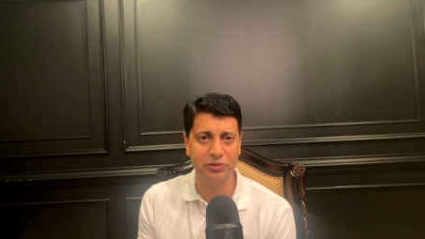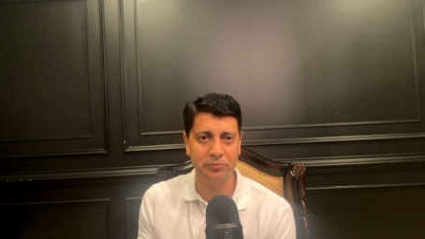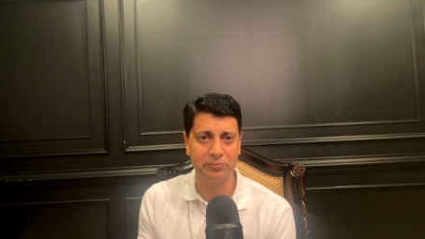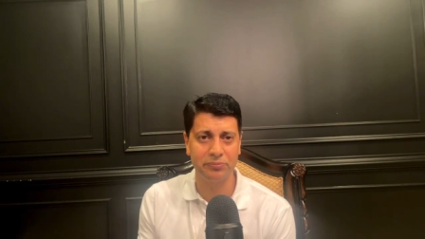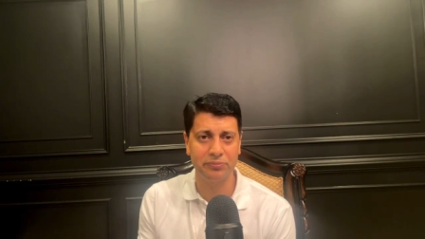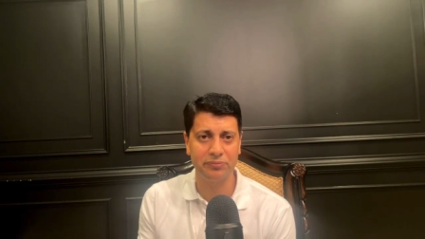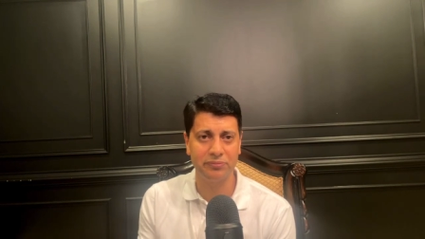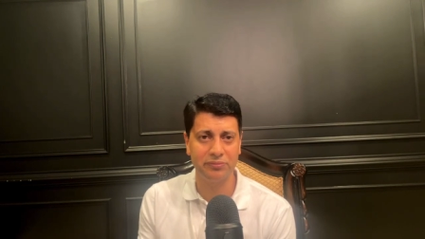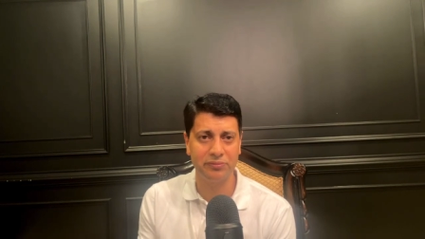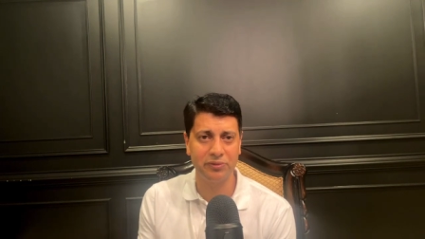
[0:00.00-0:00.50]
of
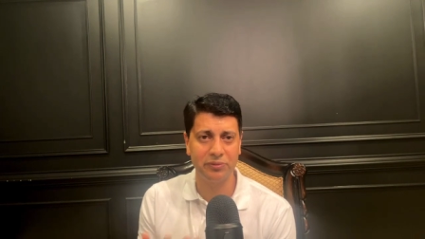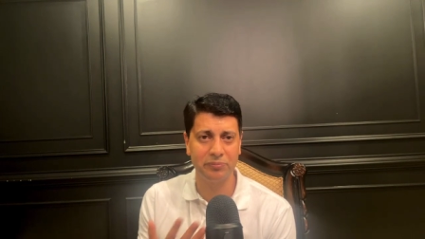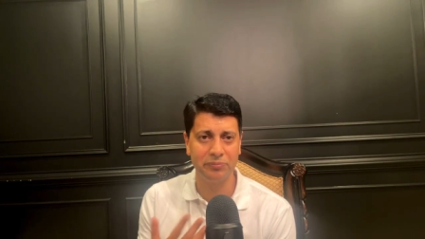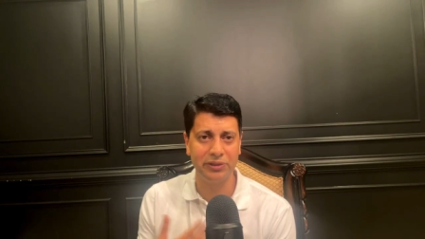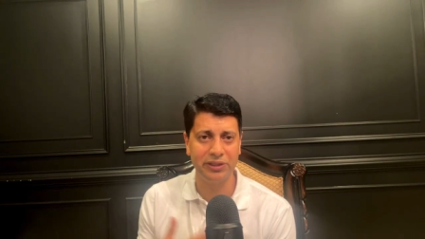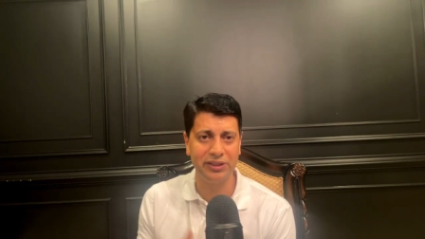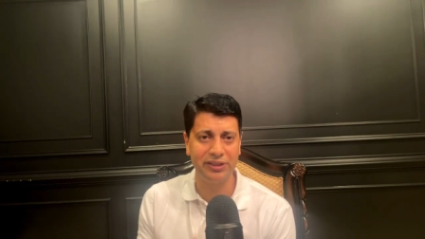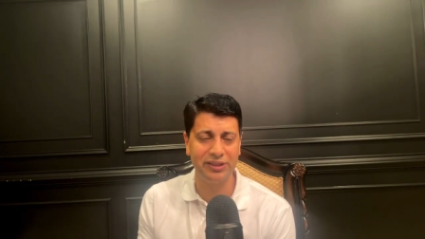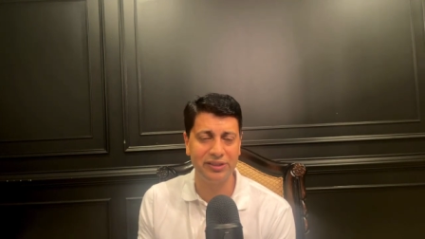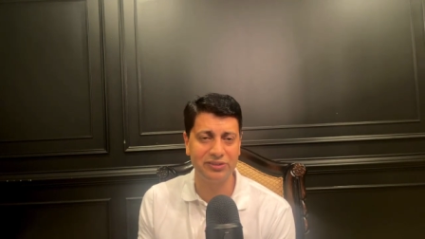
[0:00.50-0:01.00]
you know,
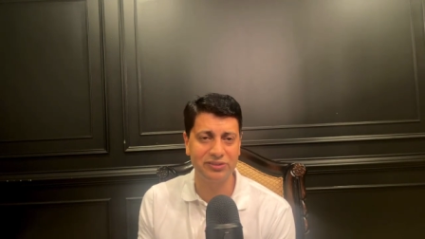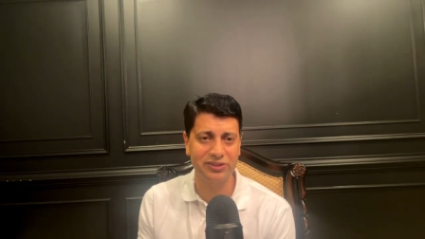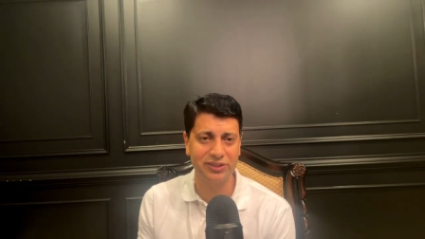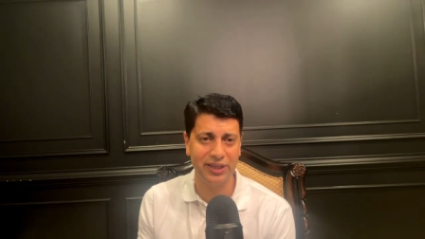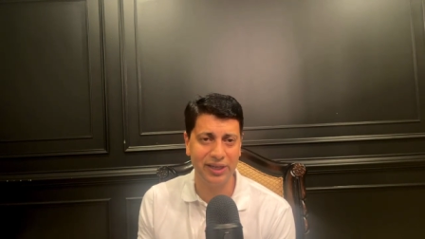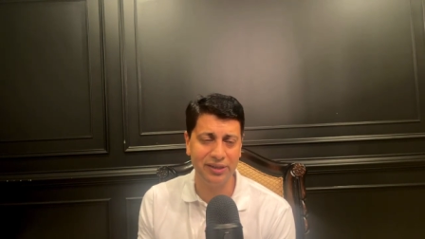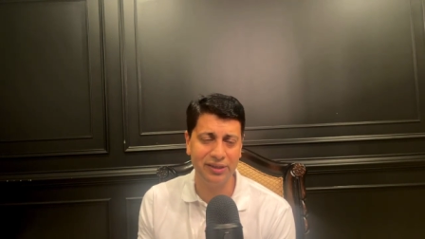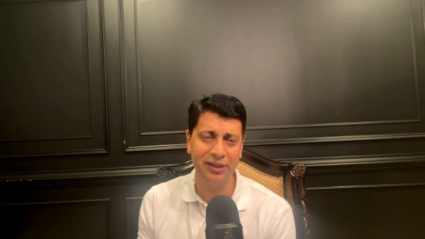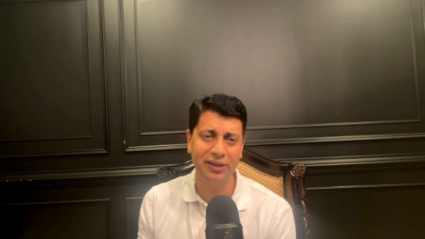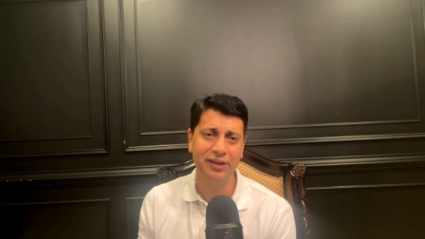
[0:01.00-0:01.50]
breathing
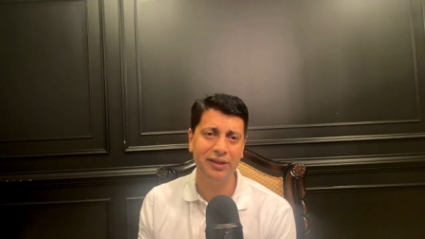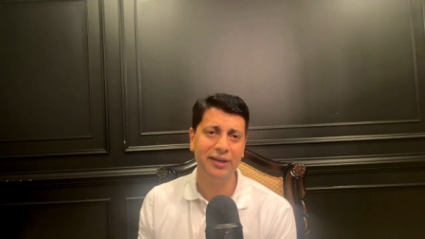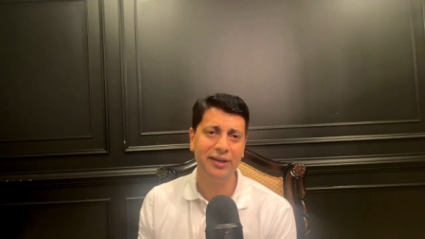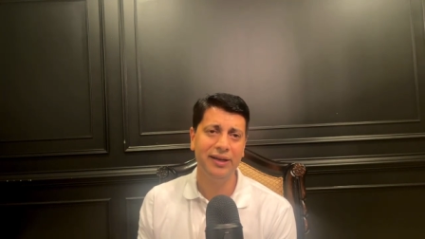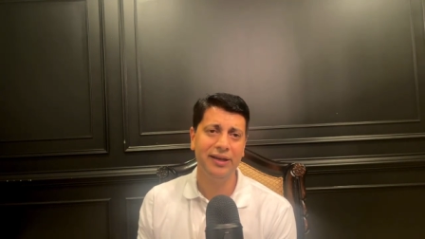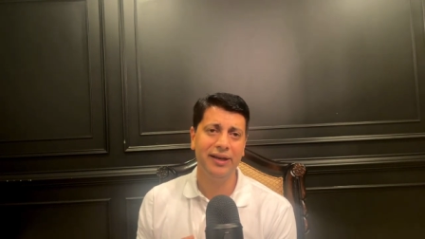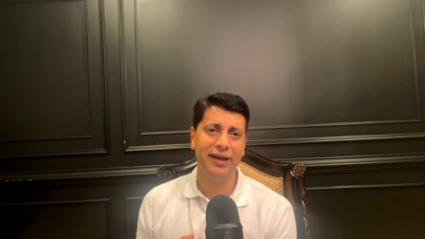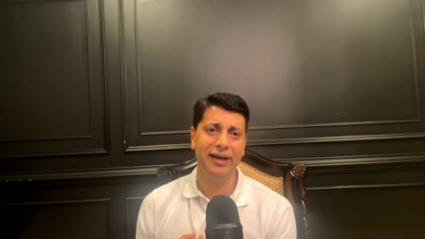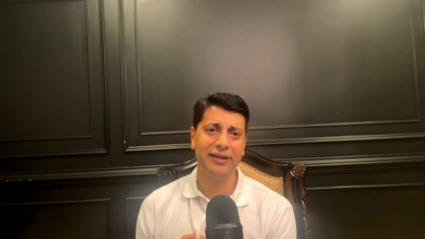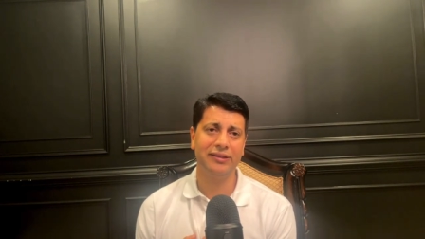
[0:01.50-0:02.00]
inside,
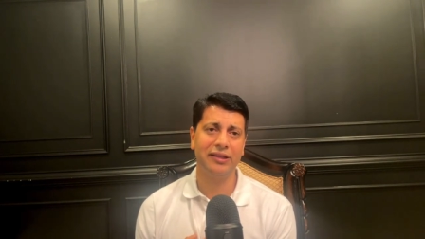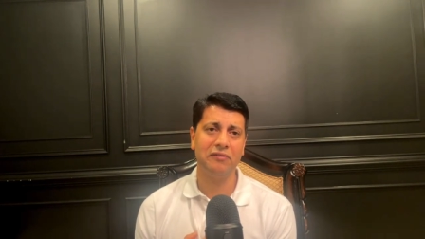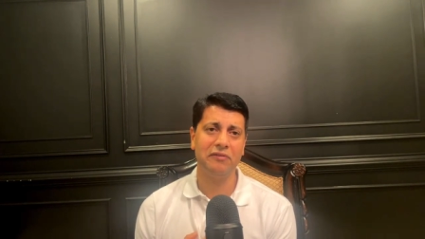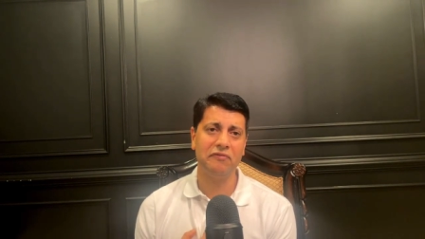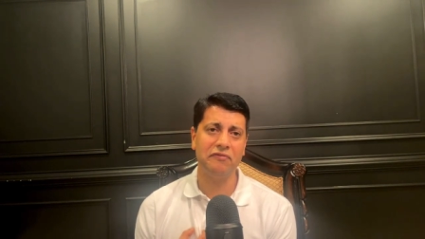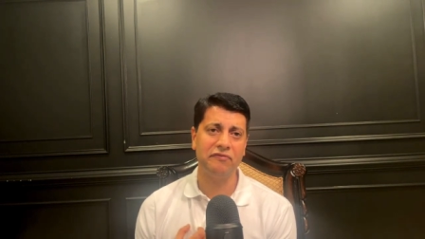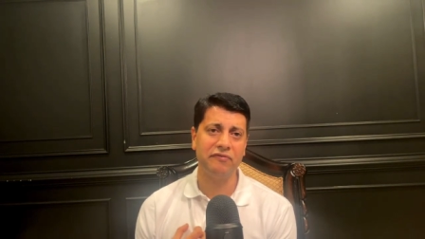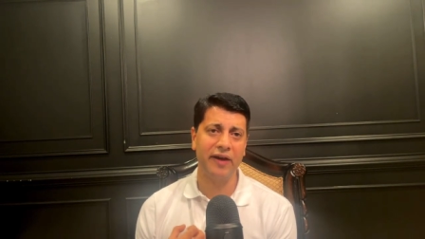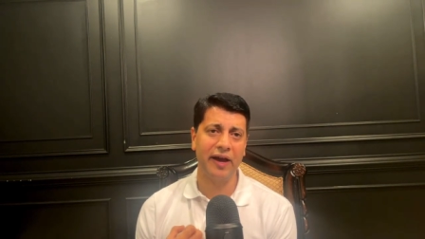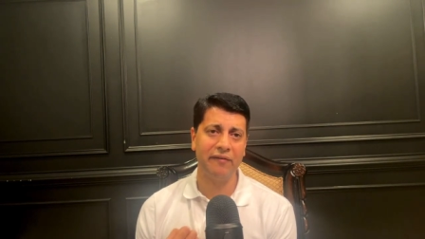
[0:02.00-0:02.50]
and then
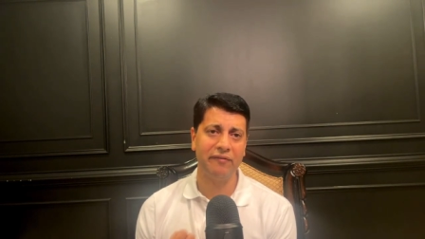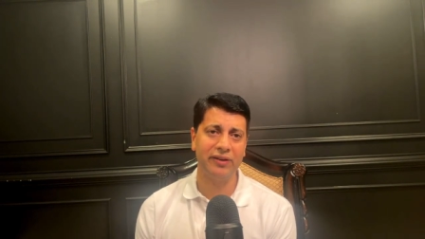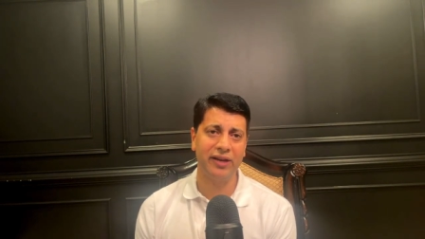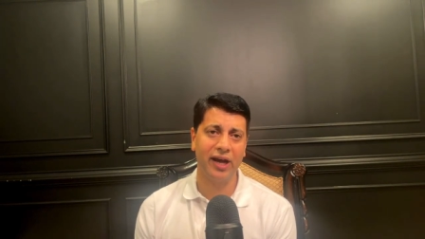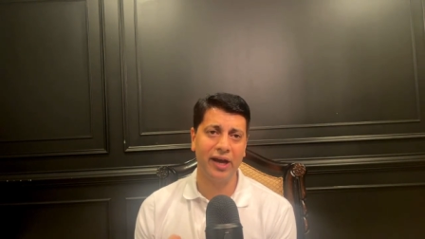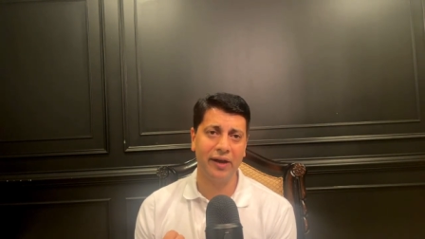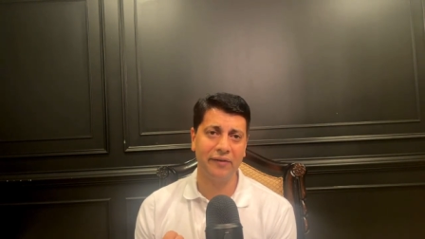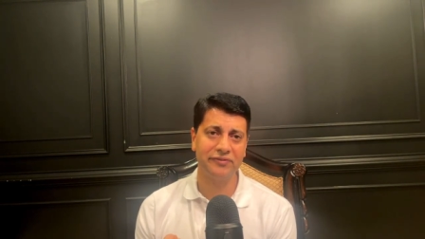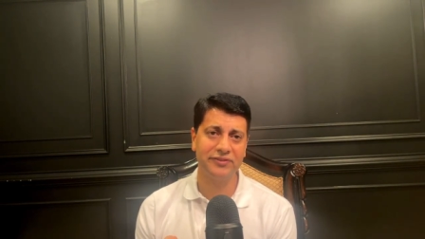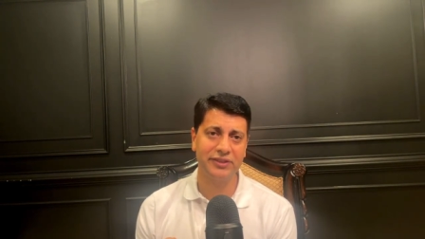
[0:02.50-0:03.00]
five and a
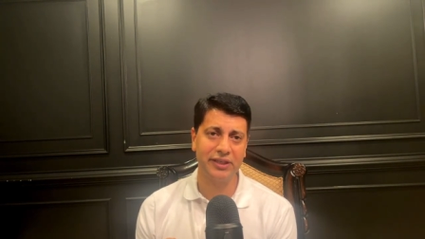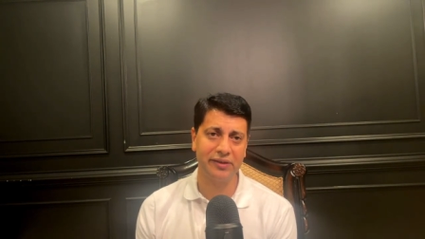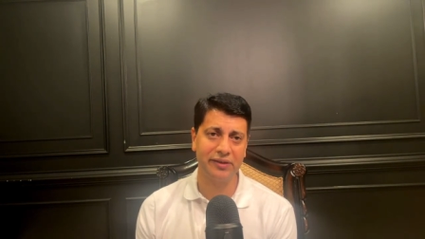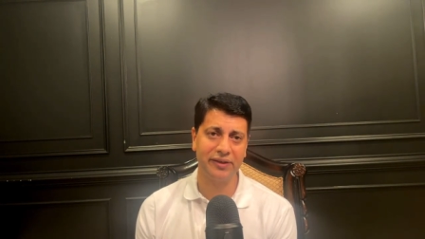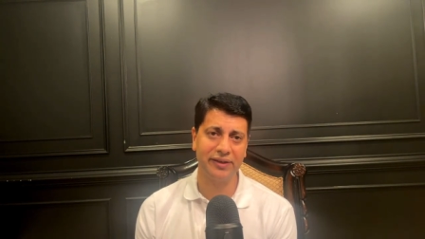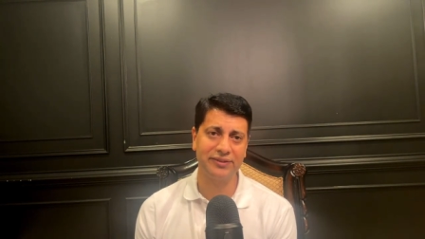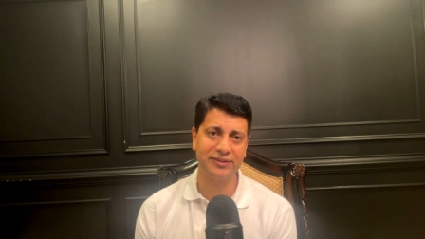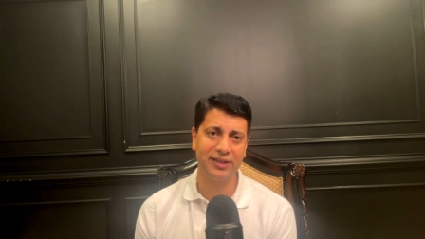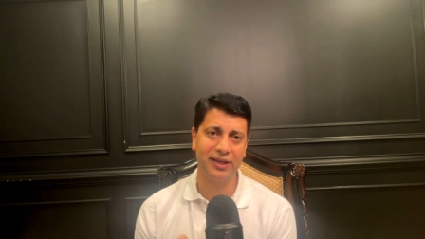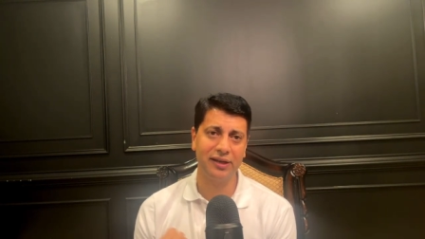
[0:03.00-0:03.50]
half second
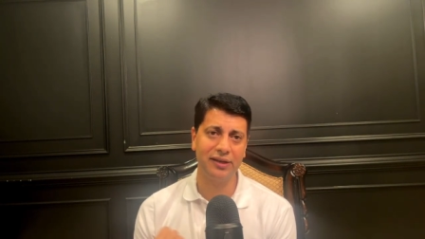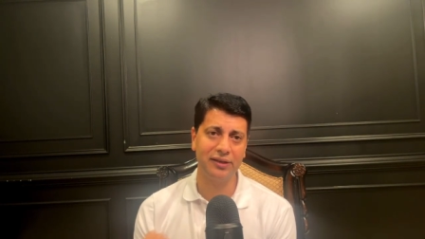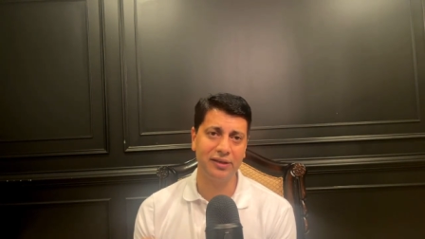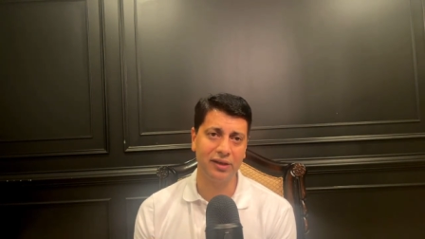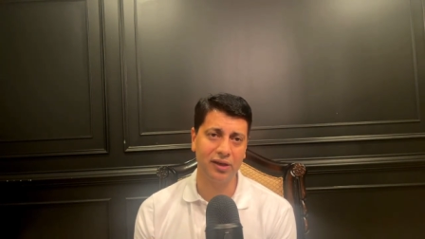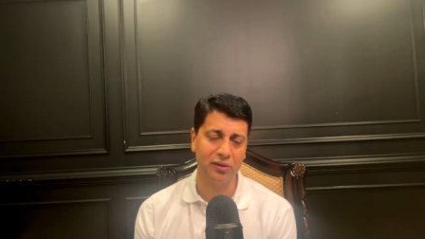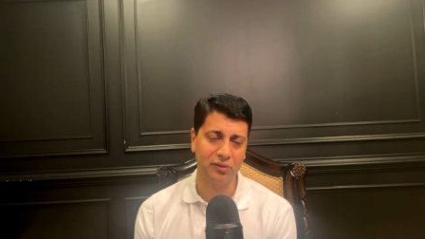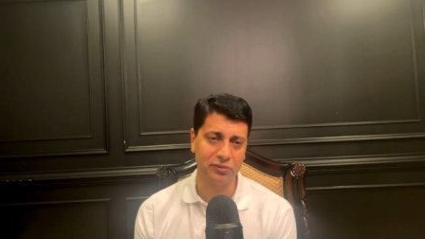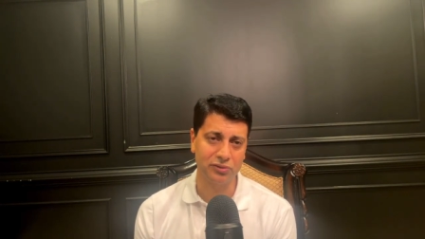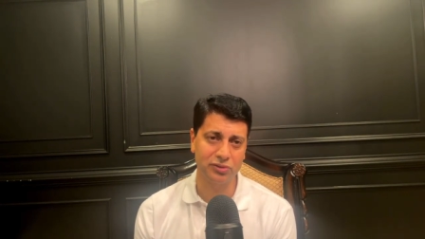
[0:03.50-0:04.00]
exhaling
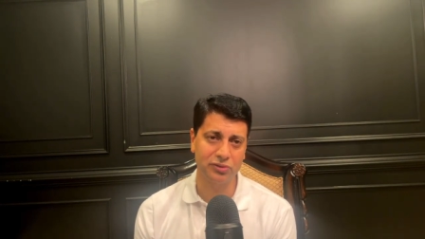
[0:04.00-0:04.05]
out.